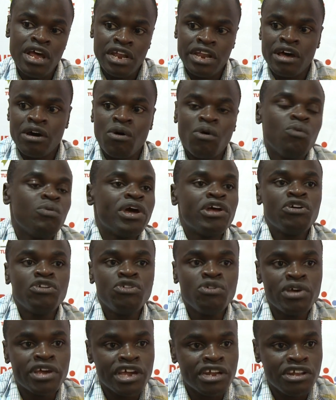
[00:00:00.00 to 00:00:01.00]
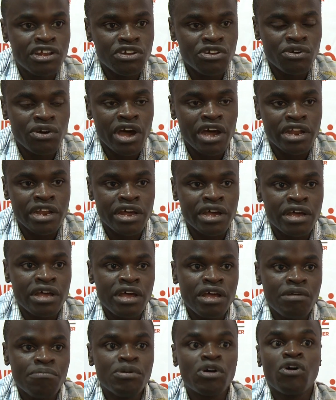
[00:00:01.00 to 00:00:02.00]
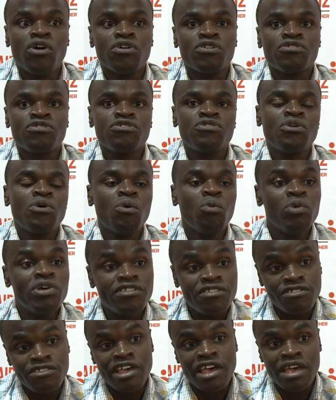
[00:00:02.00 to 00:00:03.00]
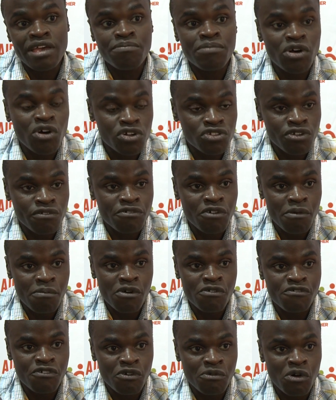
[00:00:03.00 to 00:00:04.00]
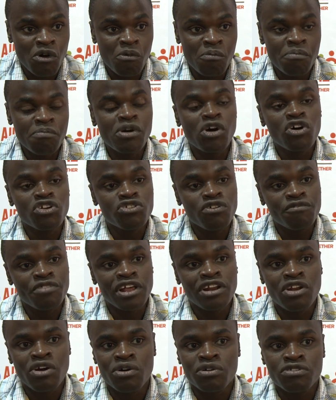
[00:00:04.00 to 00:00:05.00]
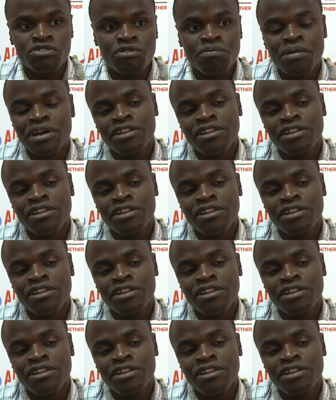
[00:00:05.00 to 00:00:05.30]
Now, we are not doing it in Uganda because we say because of the laws,